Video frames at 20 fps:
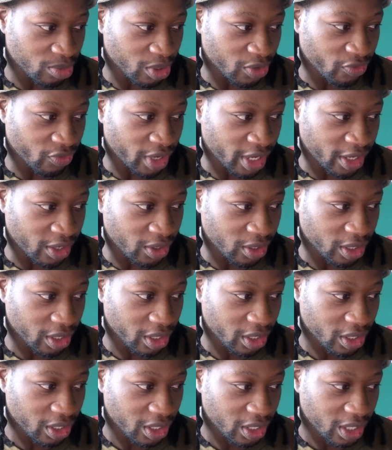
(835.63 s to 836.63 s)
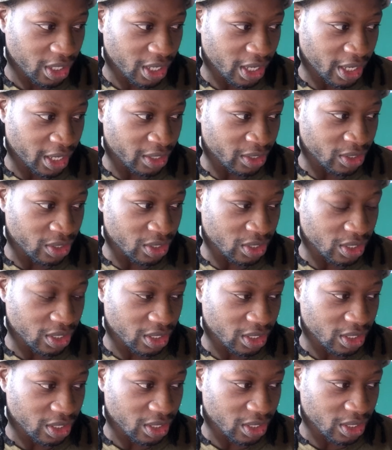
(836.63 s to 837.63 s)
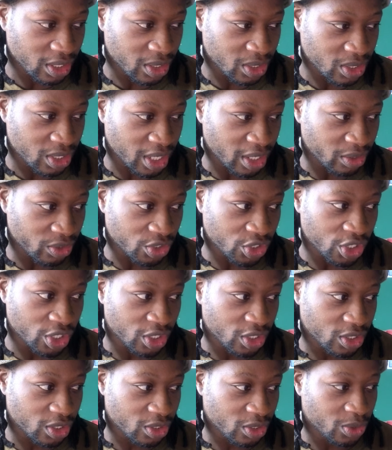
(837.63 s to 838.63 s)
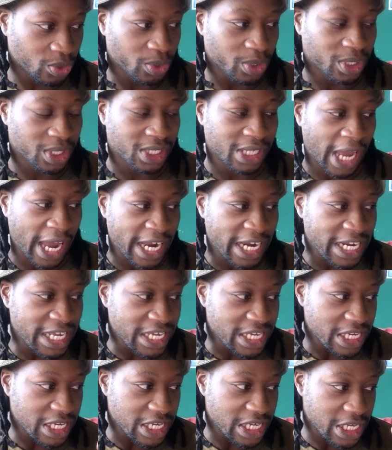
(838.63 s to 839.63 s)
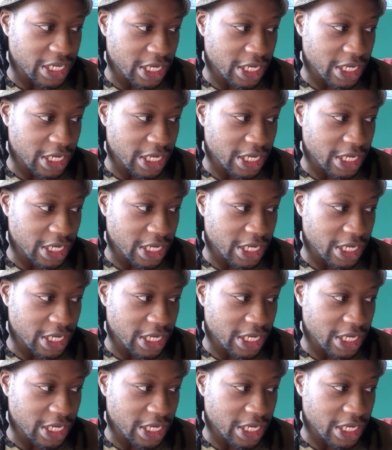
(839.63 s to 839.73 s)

file and a style sheet called stylee.